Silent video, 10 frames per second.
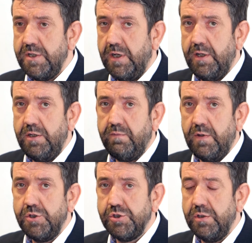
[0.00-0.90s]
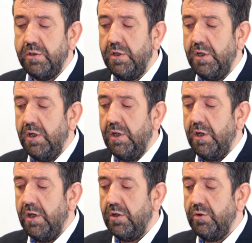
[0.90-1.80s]
tech innovation,
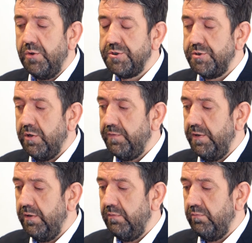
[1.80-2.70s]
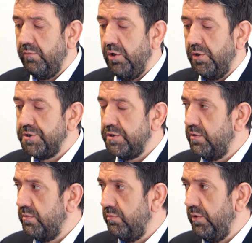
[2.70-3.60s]
lawsuits often
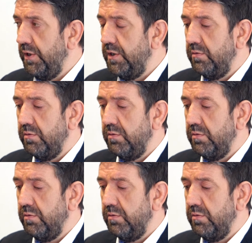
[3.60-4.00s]
cost really